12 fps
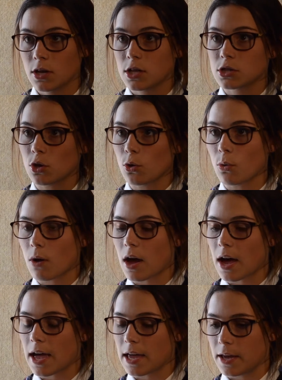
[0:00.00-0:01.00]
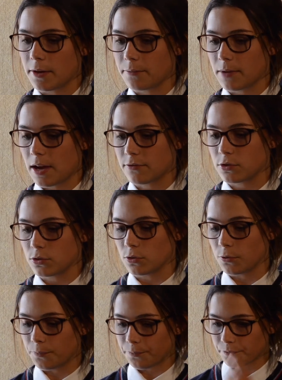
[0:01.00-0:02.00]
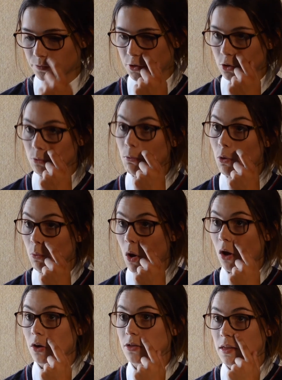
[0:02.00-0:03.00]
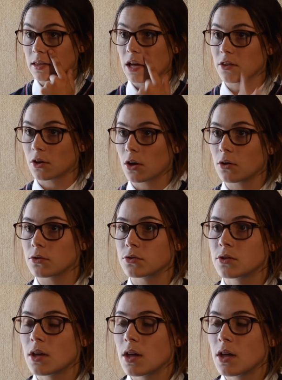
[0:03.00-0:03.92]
so I have to do more work than the other girls.